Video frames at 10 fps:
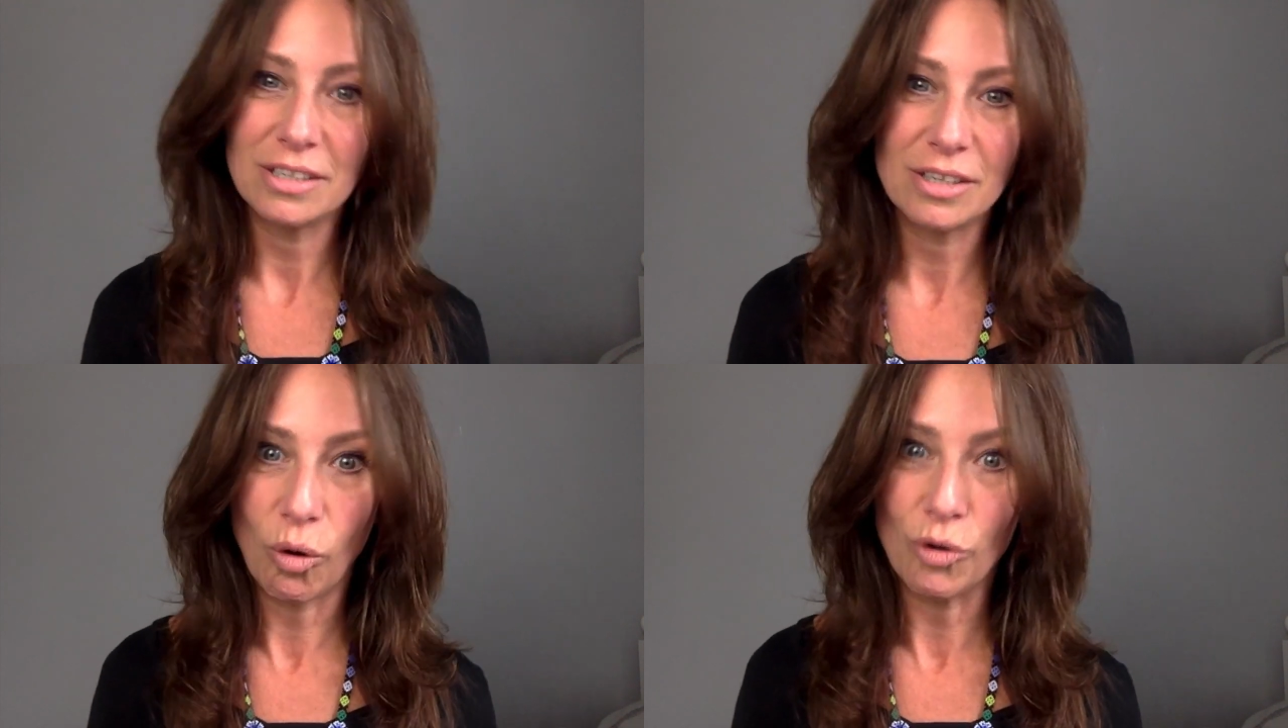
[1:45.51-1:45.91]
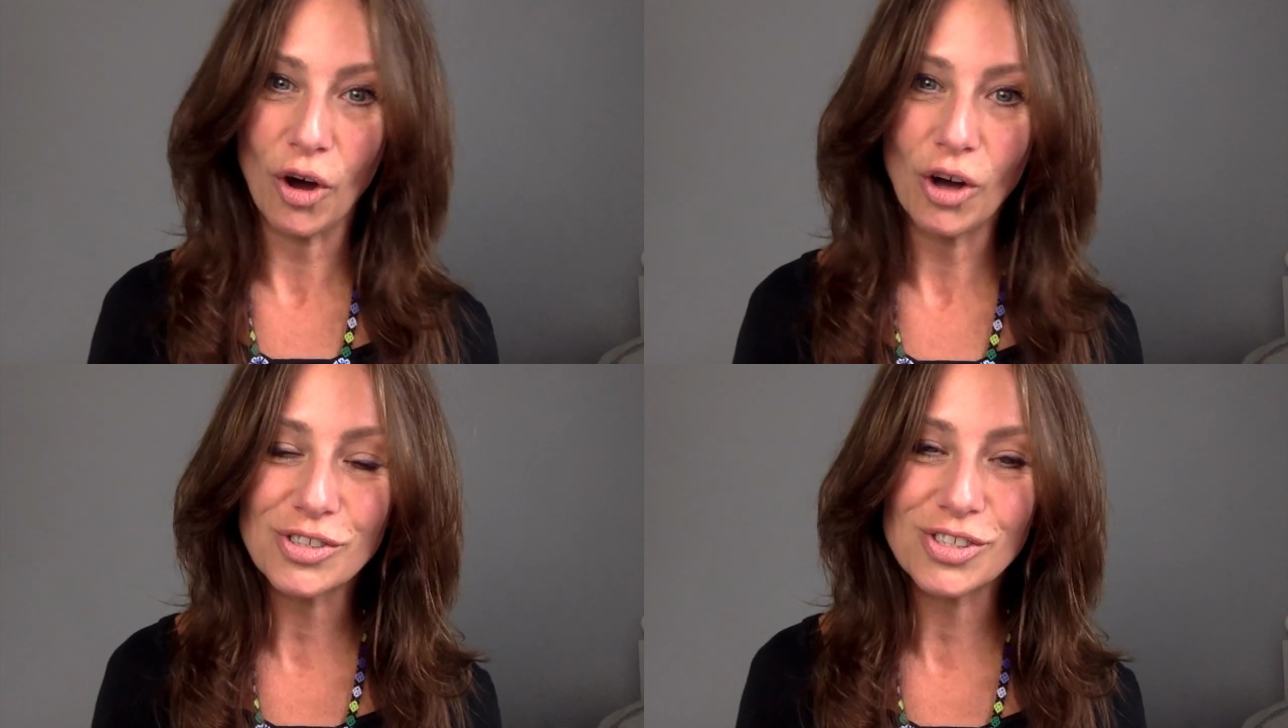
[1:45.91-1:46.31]
or
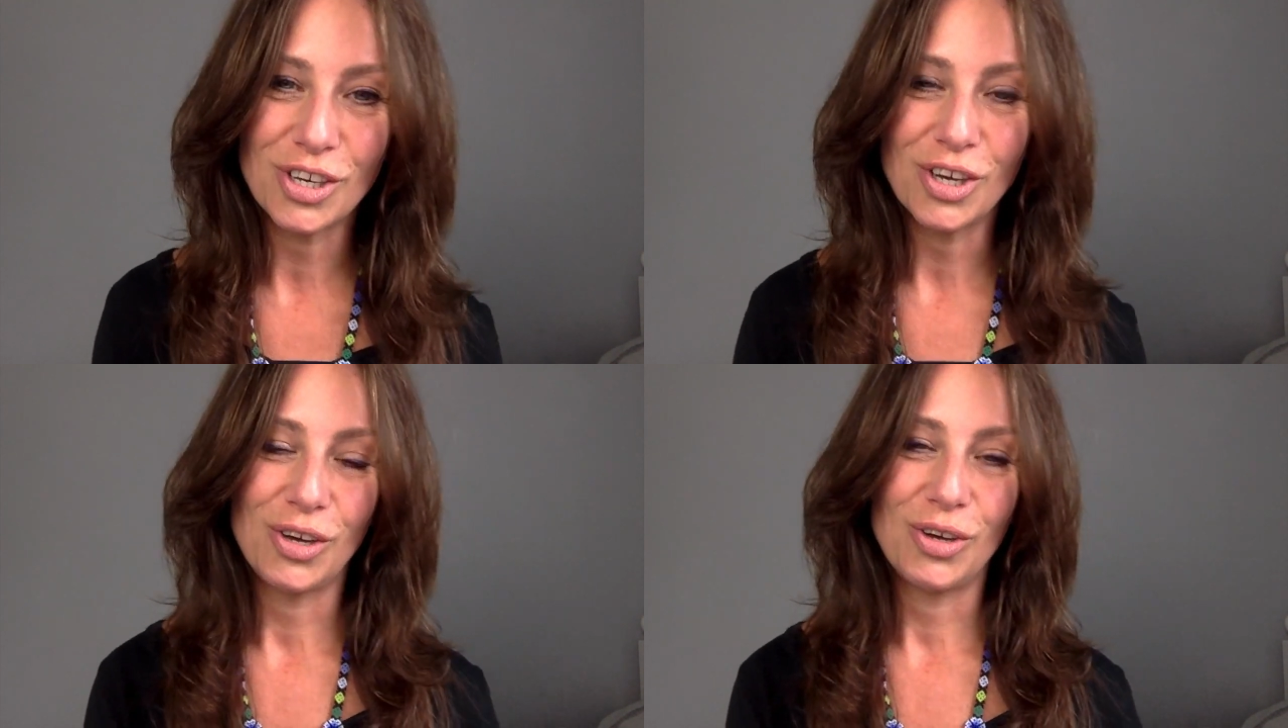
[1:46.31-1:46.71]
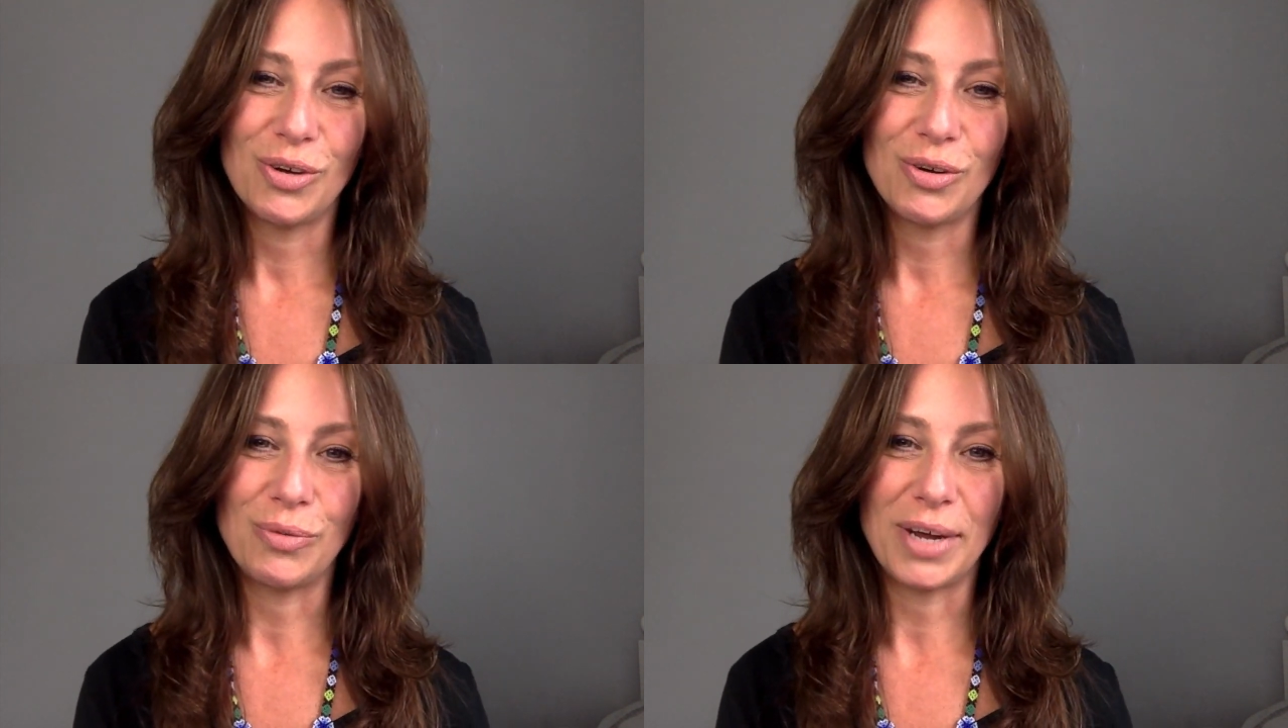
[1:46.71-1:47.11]
not,
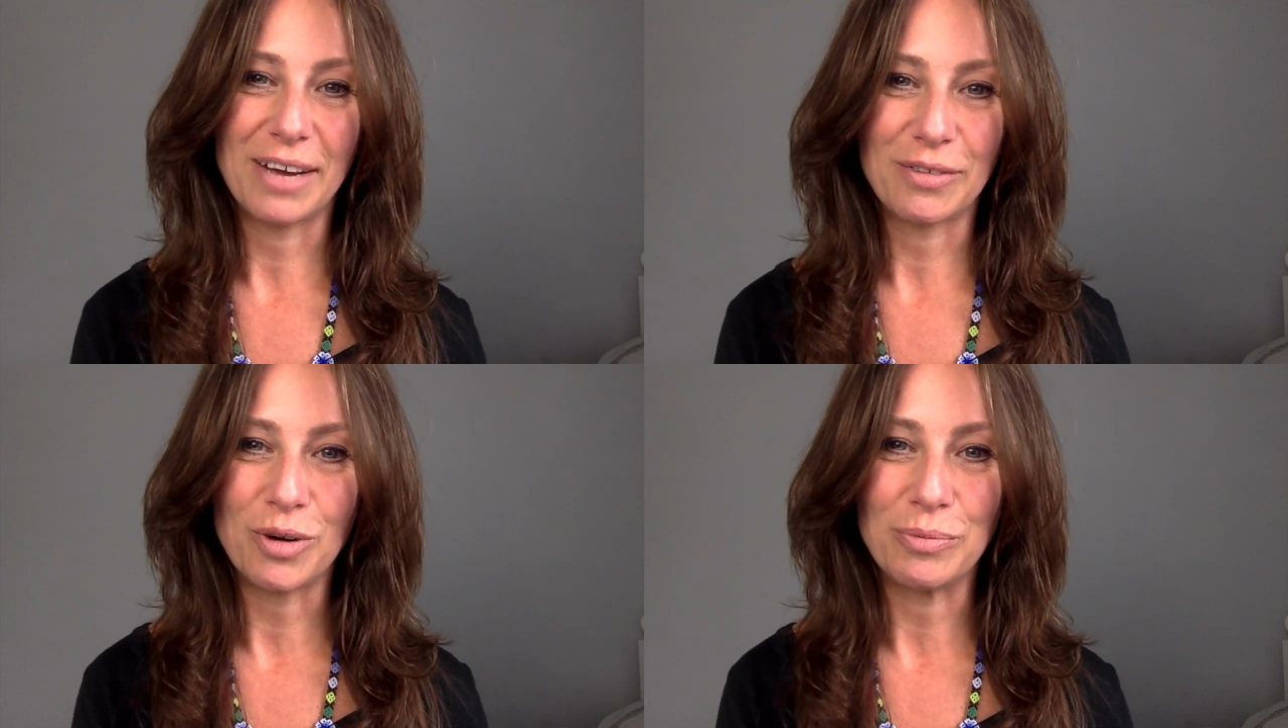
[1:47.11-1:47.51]
we have come.